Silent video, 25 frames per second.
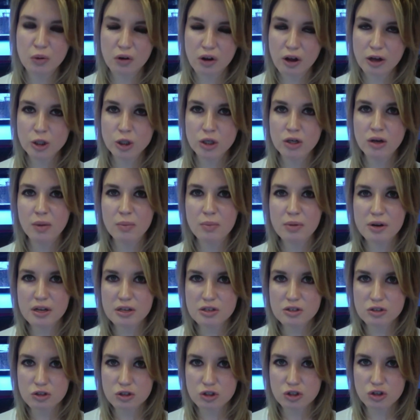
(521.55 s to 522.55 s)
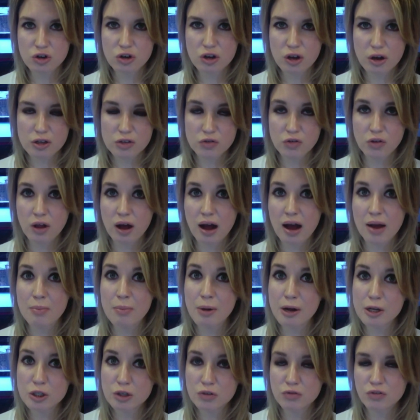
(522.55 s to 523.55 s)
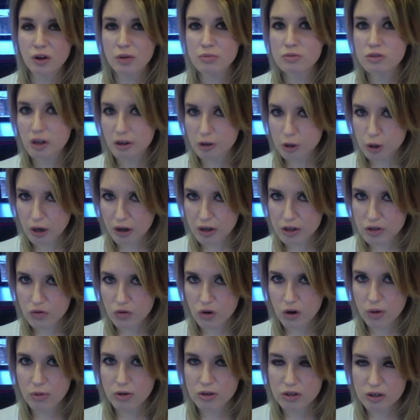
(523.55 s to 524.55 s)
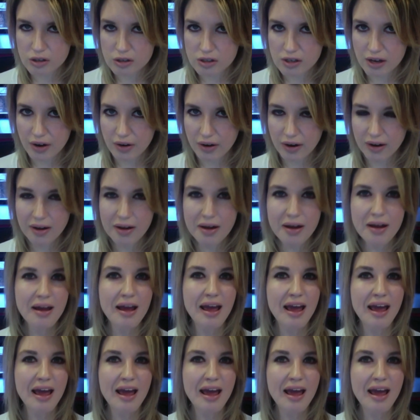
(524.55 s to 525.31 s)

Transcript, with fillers: production companies and studios for the high-budget films like Transformers, etc.